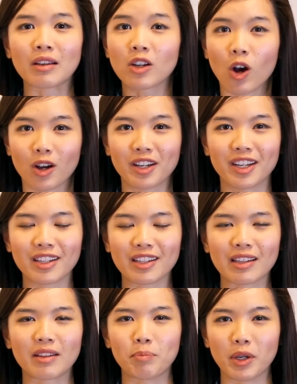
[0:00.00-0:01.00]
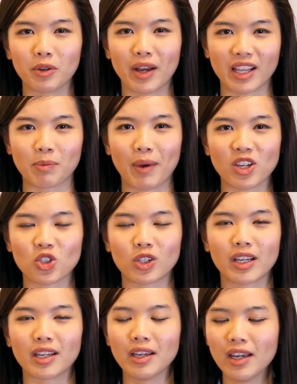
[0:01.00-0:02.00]
coconut milk
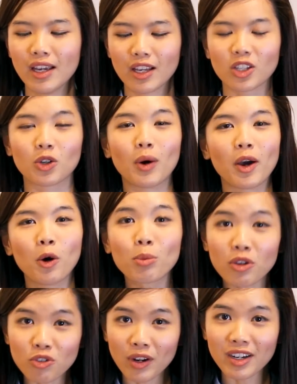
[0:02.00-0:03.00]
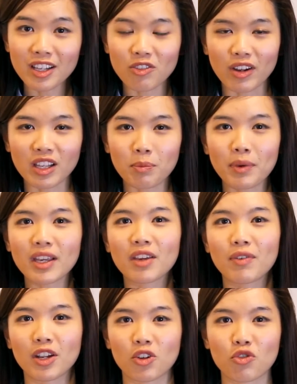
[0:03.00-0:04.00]
especially. So I hope you try this recipe,
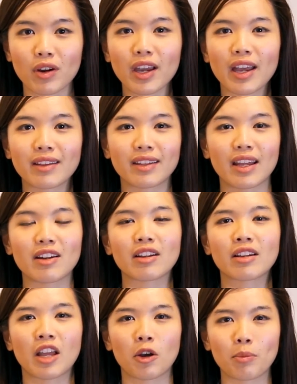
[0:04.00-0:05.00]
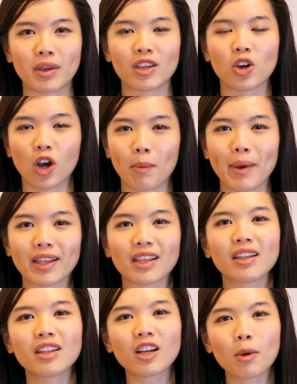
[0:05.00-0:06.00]
give it a try, and then tell me your comments
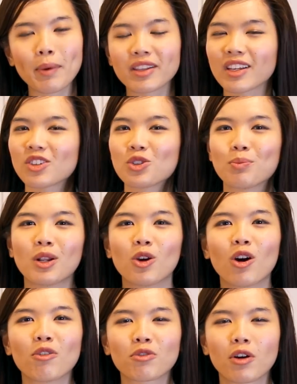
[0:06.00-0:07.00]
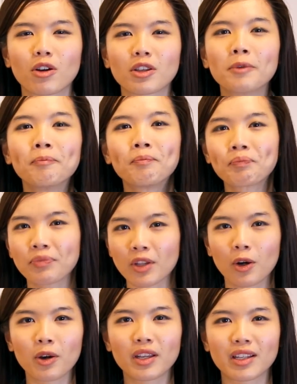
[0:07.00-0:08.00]
in the comment section below, of course,
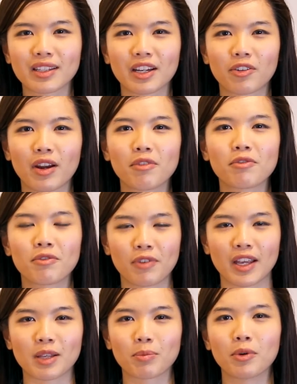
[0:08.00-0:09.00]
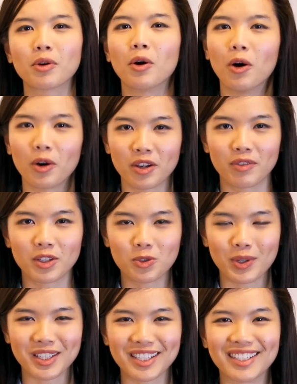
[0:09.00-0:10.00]
on Instagram, Facebook, or even
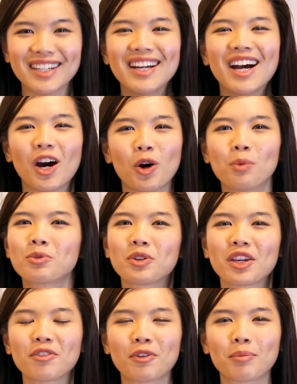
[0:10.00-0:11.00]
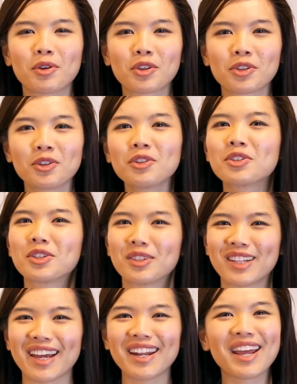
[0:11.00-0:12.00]
Twitter. I hope to hear from you soon. Till
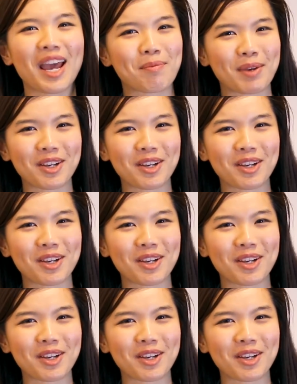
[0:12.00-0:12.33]
then, happy